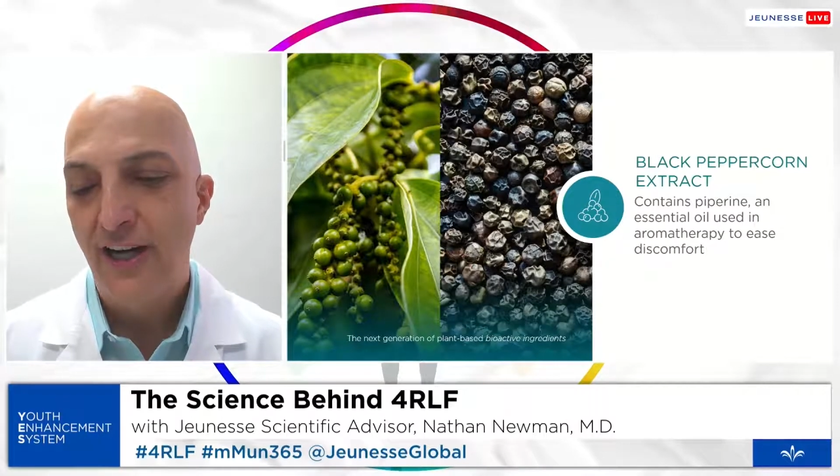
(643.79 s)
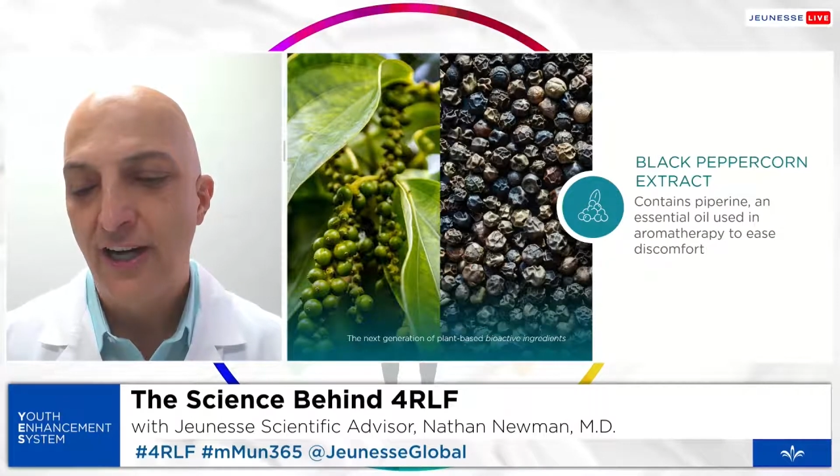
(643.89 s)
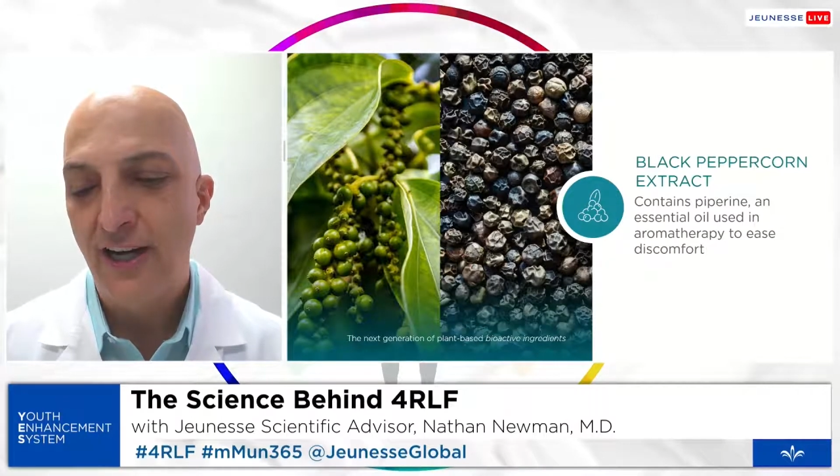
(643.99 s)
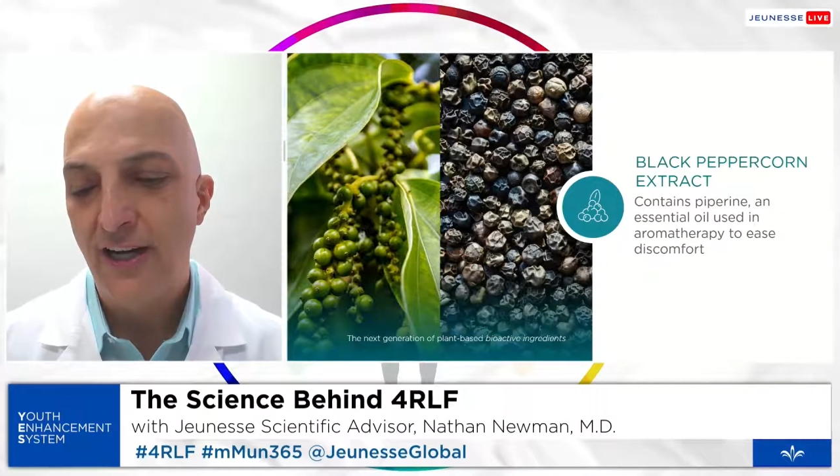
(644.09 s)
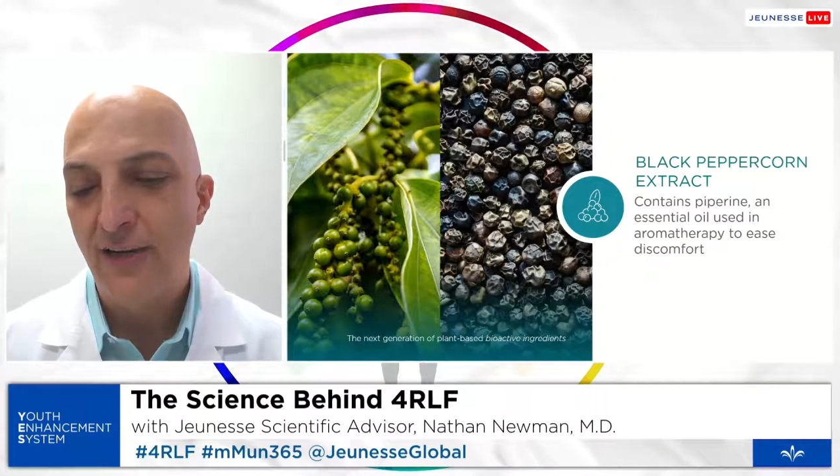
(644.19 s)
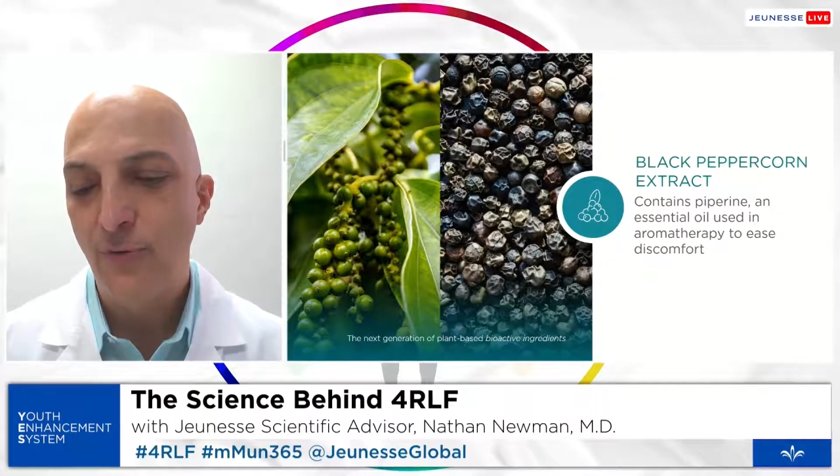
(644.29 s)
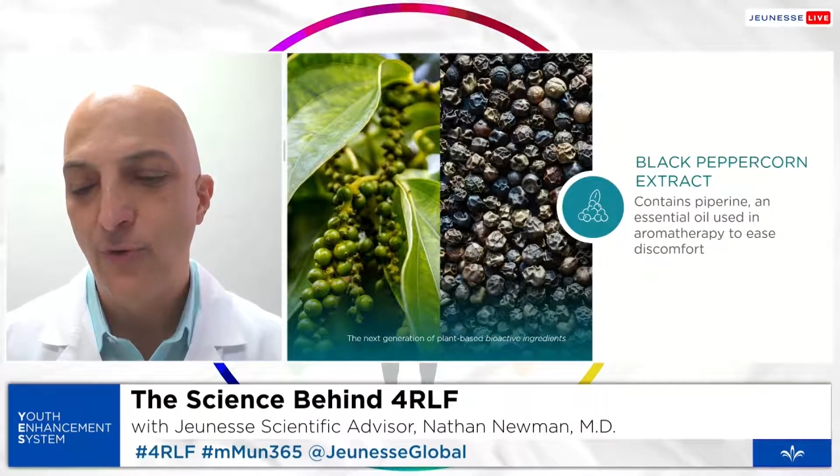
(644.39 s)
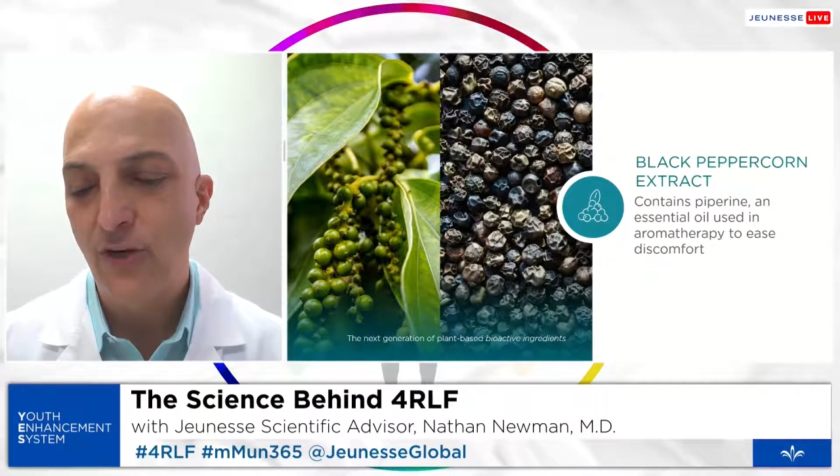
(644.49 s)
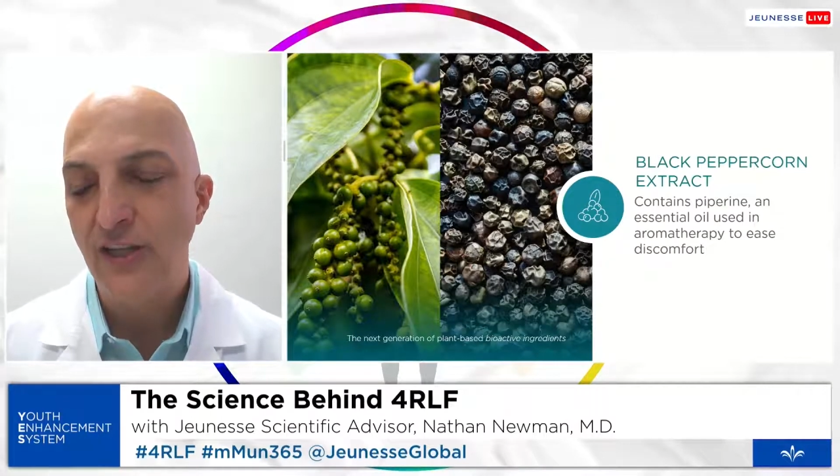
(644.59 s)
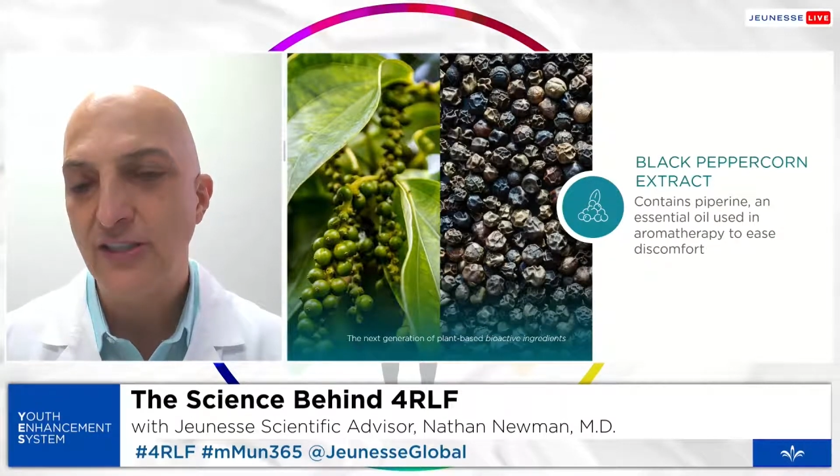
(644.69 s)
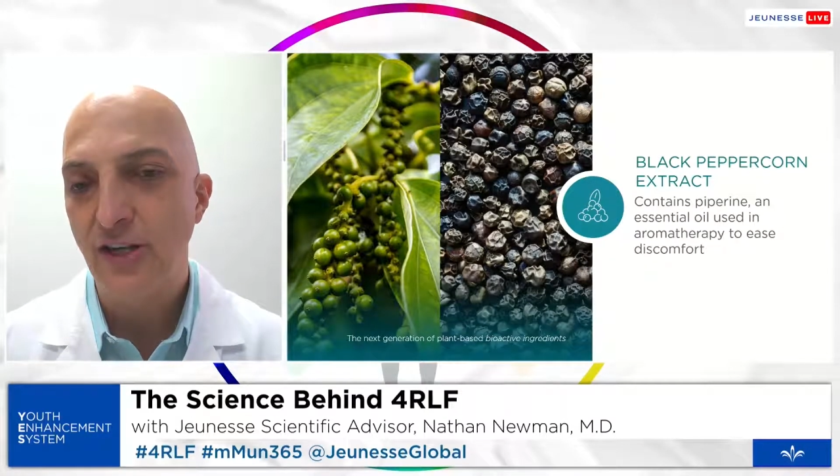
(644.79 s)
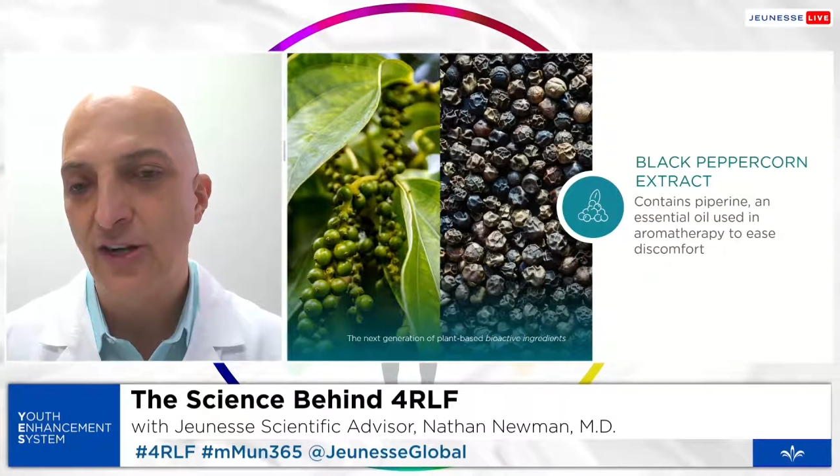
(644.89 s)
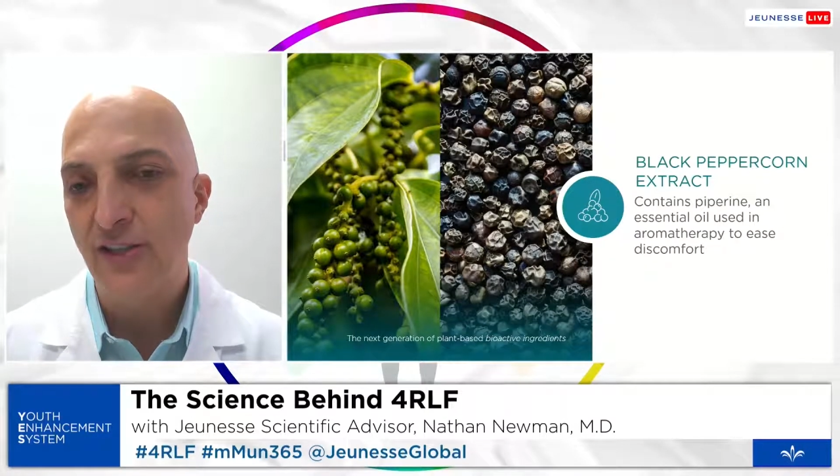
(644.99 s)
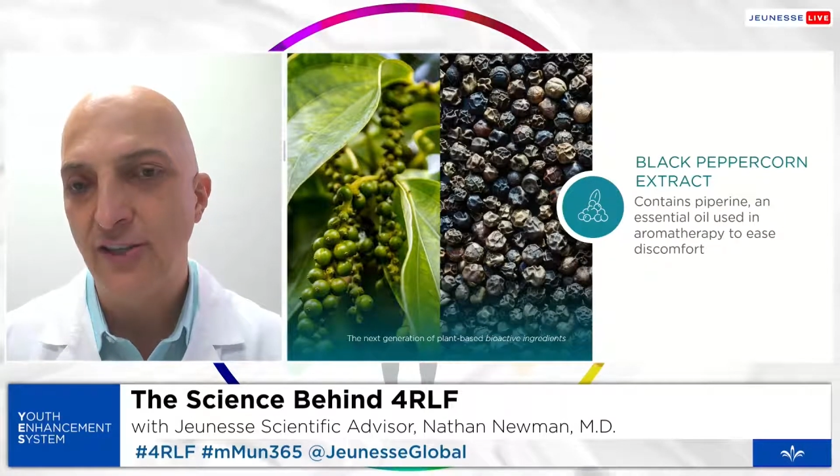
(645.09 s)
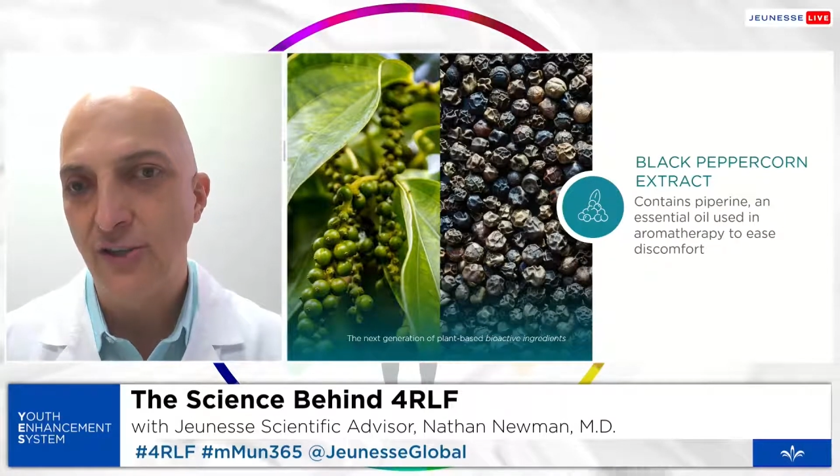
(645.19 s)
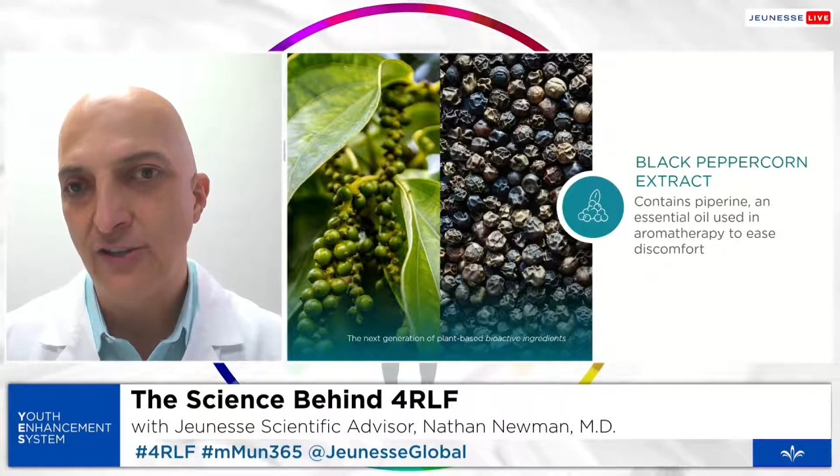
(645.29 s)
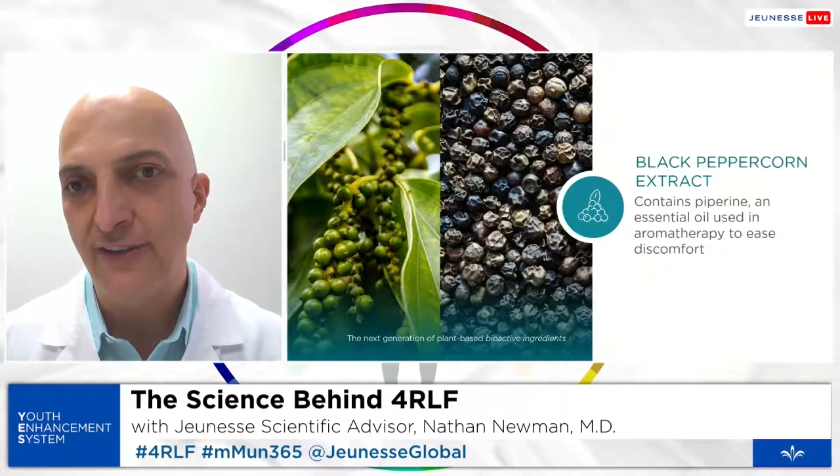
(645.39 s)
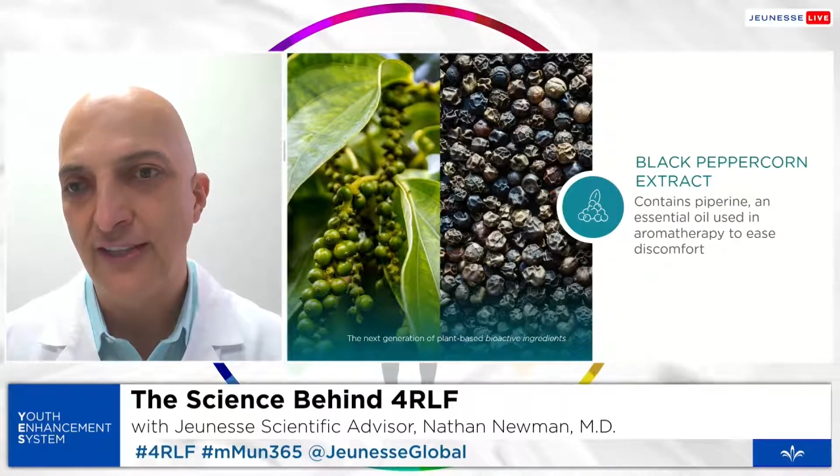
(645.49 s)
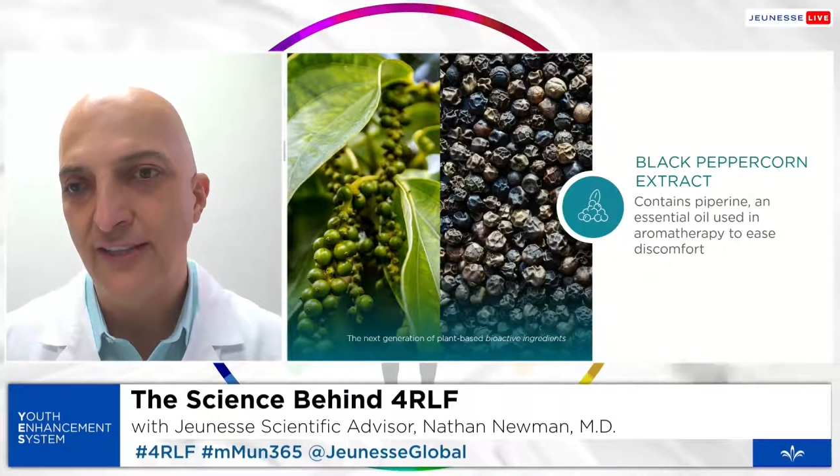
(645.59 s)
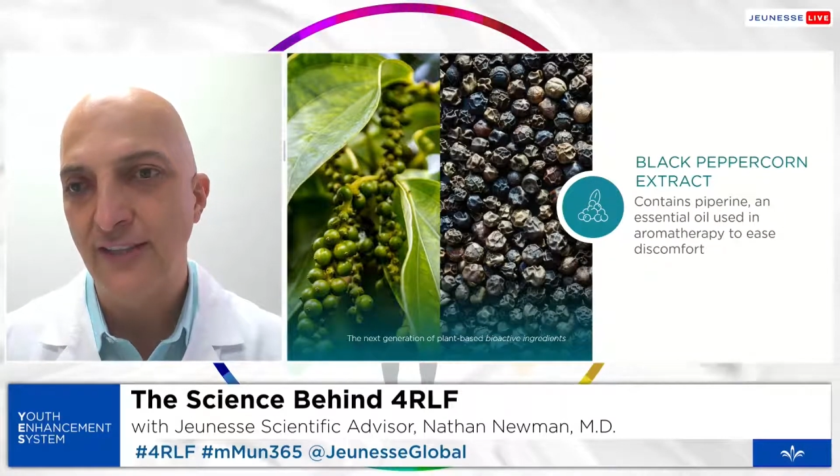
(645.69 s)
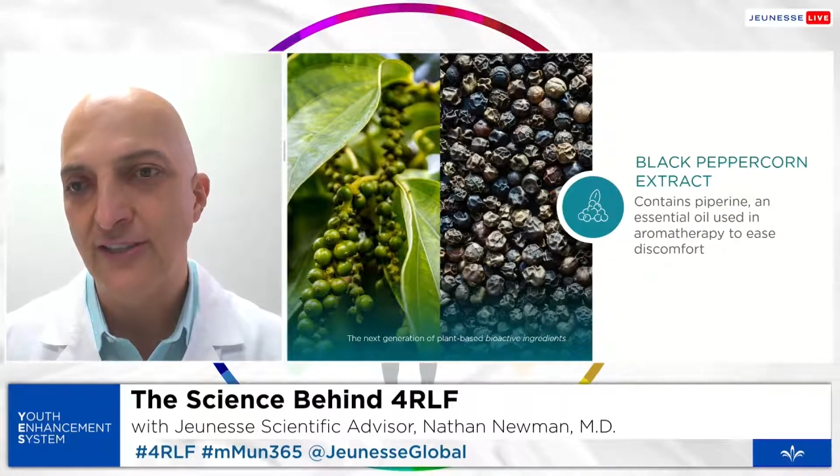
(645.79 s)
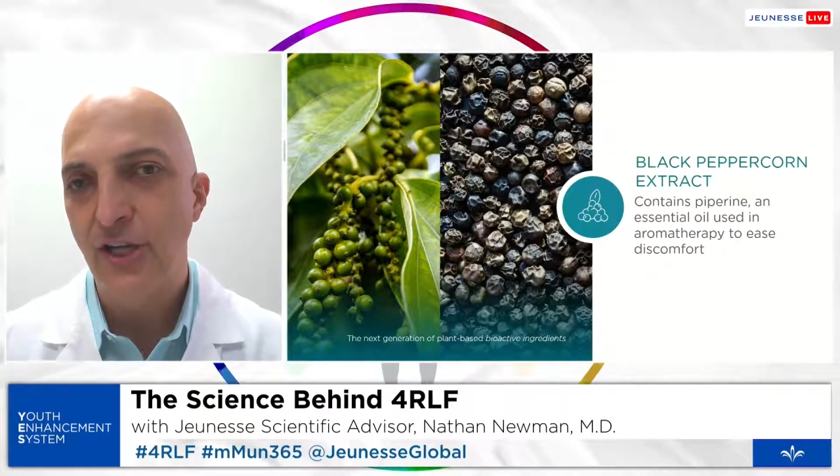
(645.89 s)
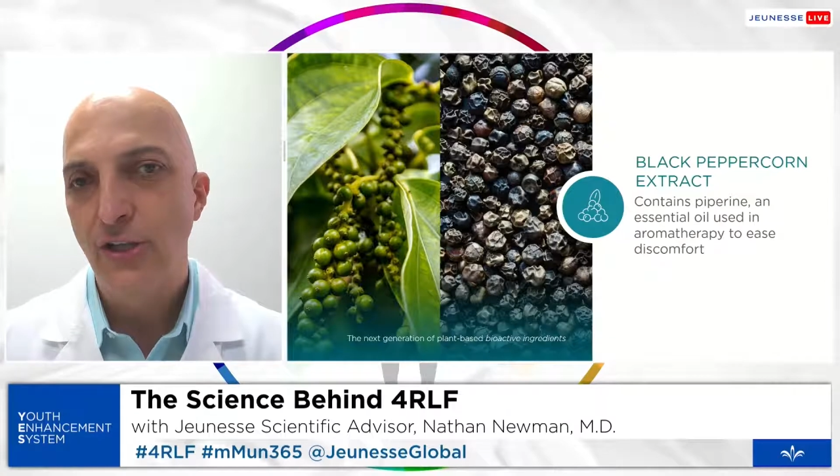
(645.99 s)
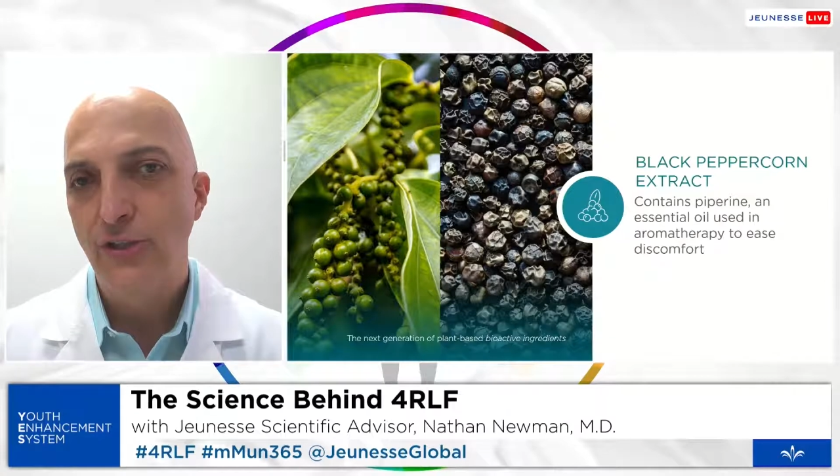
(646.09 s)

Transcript: works on the nerve endings